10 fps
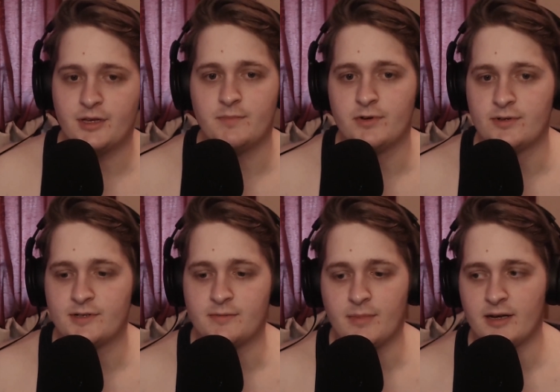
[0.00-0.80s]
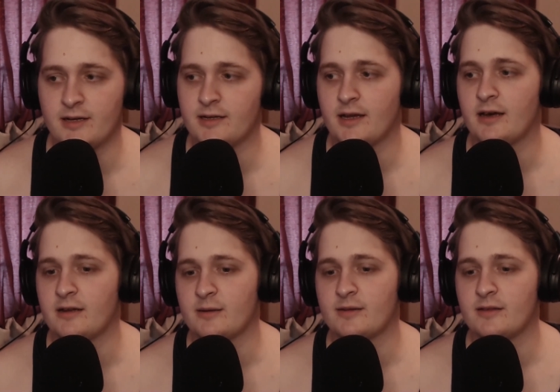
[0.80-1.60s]
boosted money
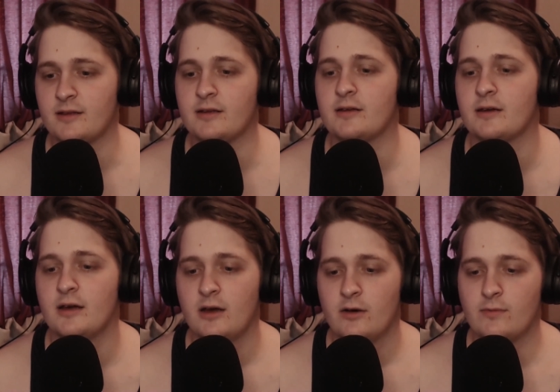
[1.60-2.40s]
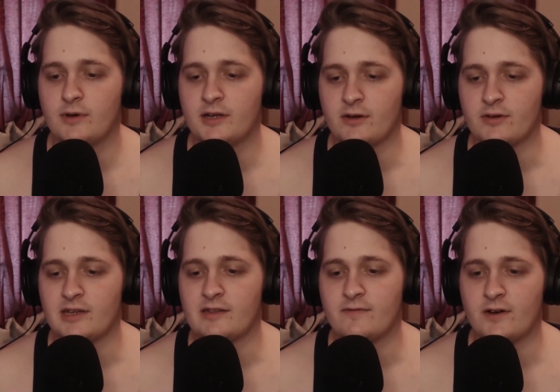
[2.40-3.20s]
and the we don't
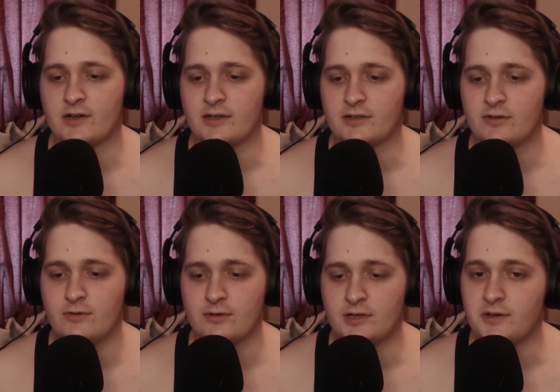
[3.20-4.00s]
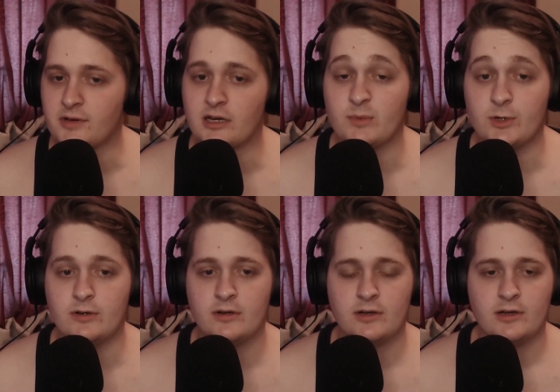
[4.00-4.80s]
need to fucking talk to you anymore,
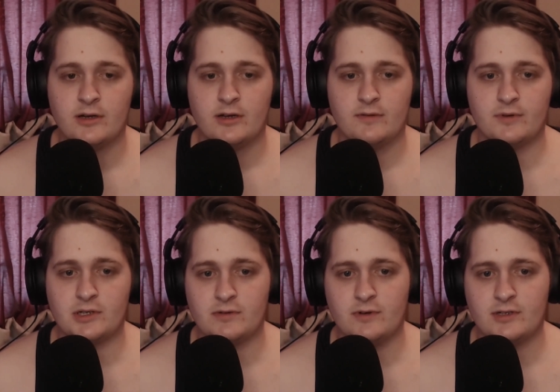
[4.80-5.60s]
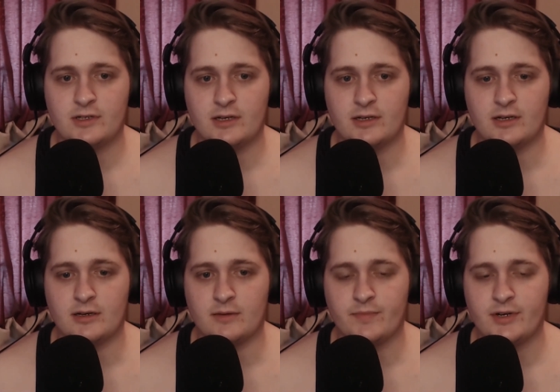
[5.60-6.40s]
which was
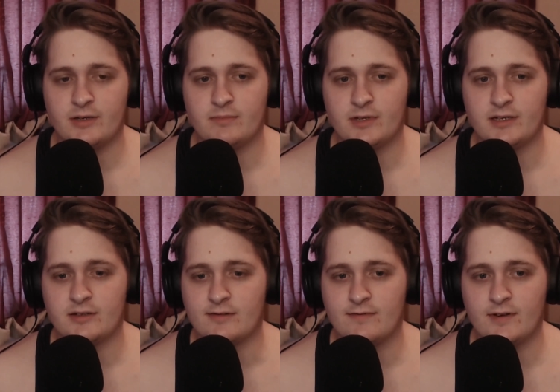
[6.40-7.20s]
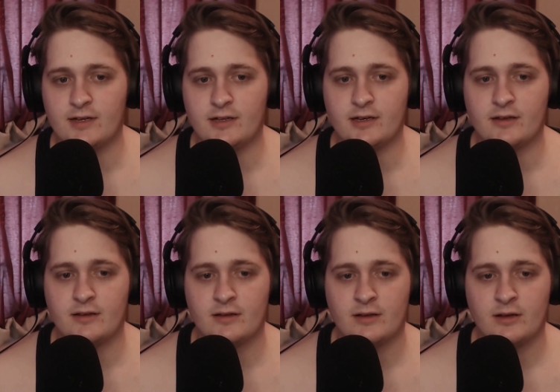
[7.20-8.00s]
a pretty decent feeling.
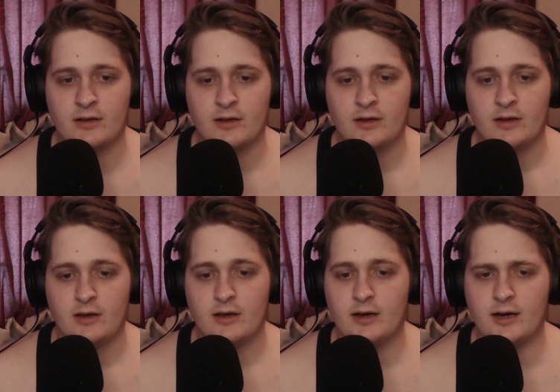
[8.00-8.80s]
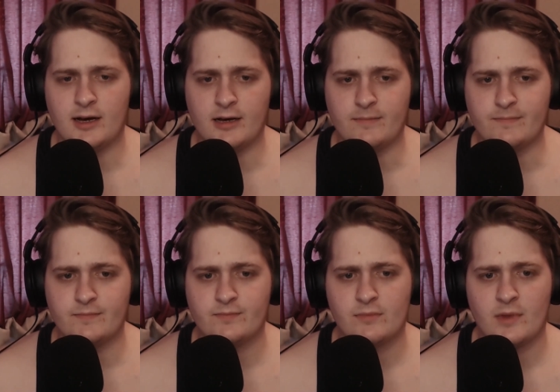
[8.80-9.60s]
It
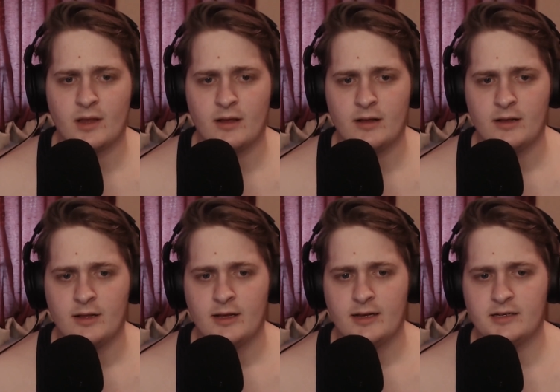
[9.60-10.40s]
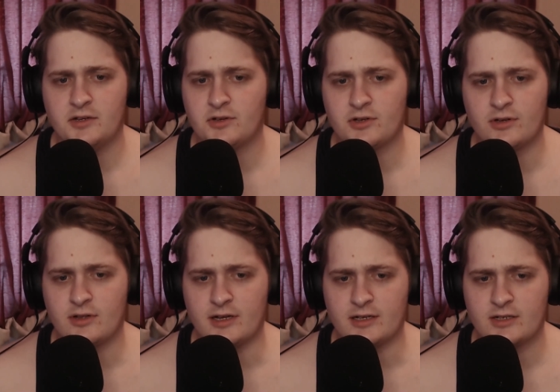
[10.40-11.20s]
took a good
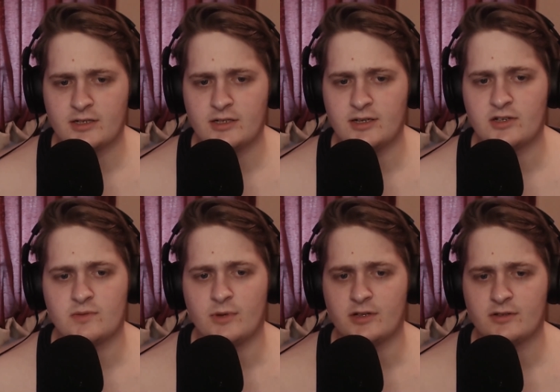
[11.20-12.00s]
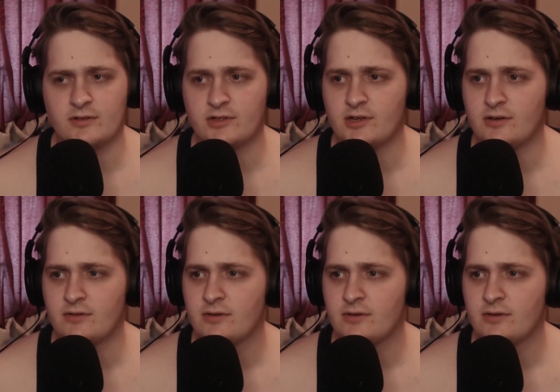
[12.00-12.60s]
6 months or so,